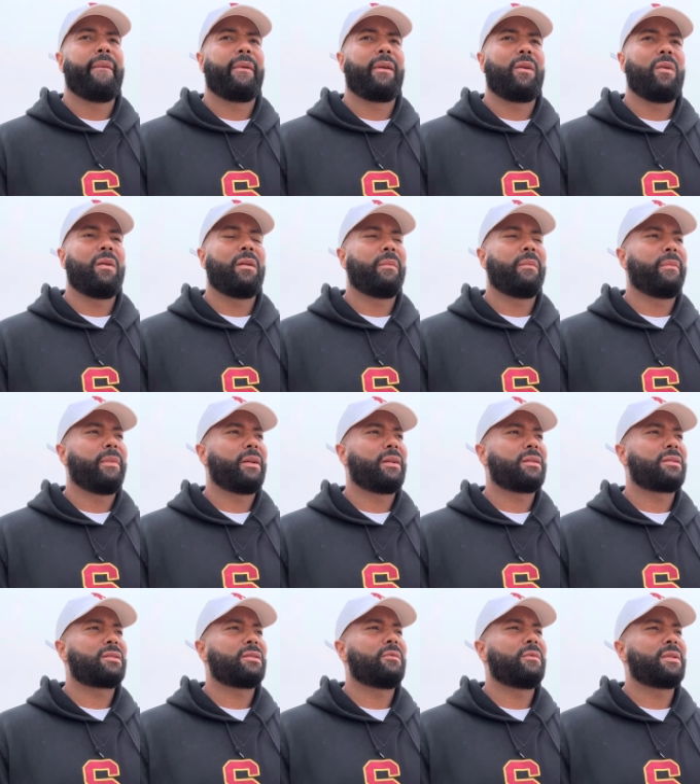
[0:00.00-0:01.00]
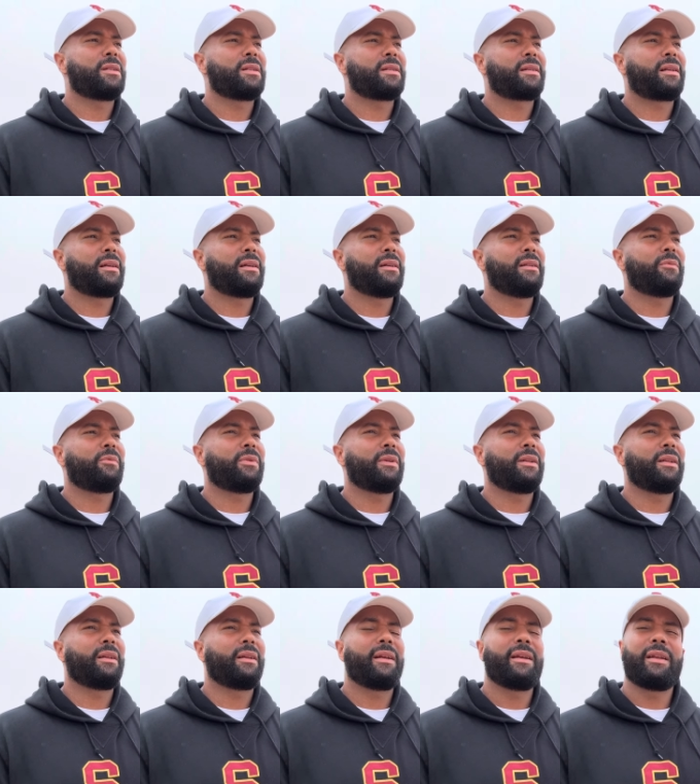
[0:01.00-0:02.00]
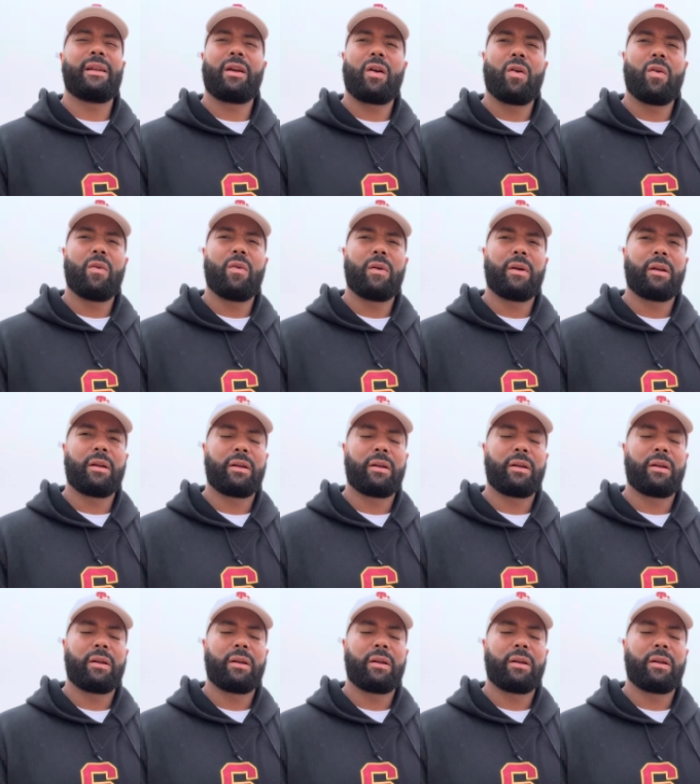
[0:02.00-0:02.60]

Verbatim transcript: going to Minnesota, we just couldn't really get it going.